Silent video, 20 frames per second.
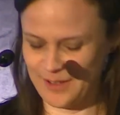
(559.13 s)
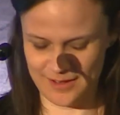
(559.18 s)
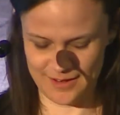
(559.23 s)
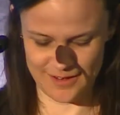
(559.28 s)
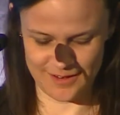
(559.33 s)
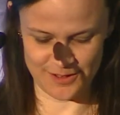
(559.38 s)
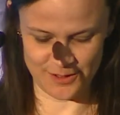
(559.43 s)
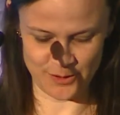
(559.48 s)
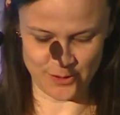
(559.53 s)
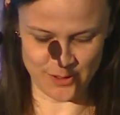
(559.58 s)

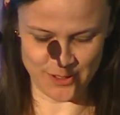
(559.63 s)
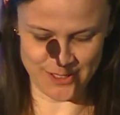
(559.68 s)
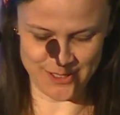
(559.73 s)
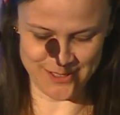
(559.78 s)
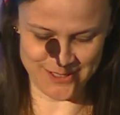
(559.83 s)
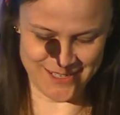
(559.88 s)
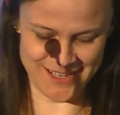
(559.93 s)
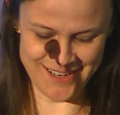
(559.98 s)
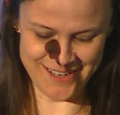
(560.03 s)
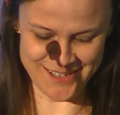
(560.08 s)
you'll
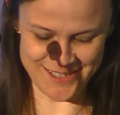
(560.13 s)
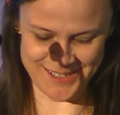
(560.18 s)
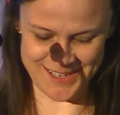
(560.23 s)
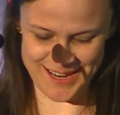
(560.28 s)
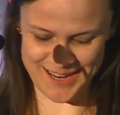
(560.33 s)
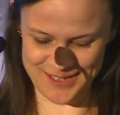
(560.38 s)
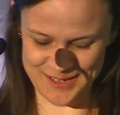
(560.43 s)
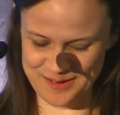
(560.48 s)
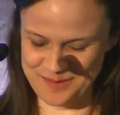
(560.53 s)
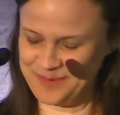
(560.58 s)
hear
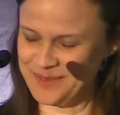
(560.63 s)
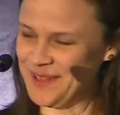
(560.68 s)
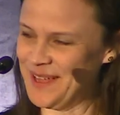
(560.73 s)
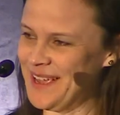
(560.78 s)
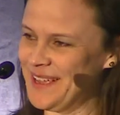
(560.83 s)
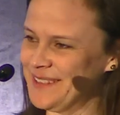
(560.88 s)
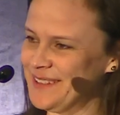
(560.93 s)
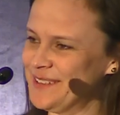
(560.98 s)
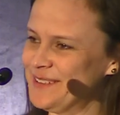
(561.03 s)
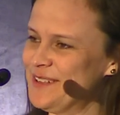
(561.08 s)
Daniel
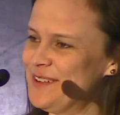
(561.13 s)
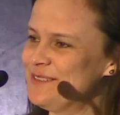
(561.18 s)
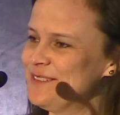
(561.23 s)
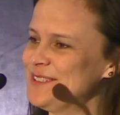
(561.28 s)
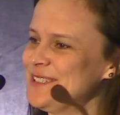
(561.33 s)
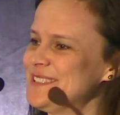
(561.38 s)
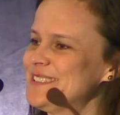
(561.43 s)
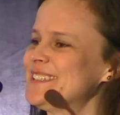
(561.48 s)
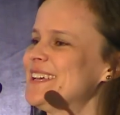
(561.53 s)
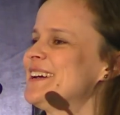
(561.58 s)
playing the
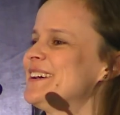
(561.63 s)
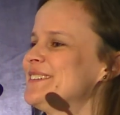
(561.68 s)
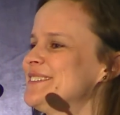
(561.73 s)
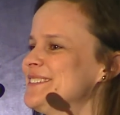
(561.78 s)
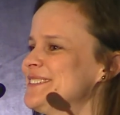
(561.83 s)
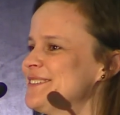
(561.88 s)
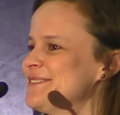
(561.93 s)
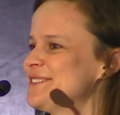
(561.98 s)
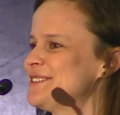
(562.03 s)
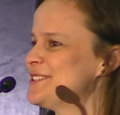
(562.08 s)
lovely
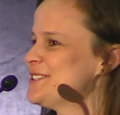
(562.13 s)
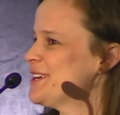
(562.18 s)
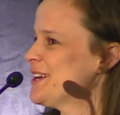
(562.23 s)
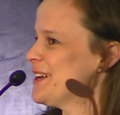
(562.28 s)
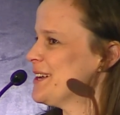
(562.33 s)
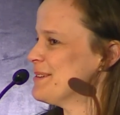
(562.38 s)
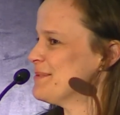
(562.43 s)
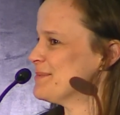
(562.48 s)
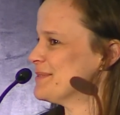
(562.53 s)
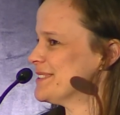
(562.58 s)
sounds of the
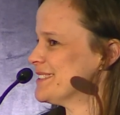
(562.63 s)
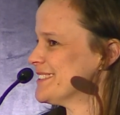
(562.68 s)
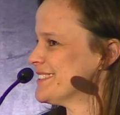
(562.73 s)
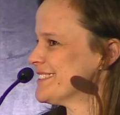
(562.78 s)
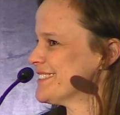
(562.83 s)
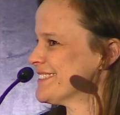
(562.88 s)
chimes.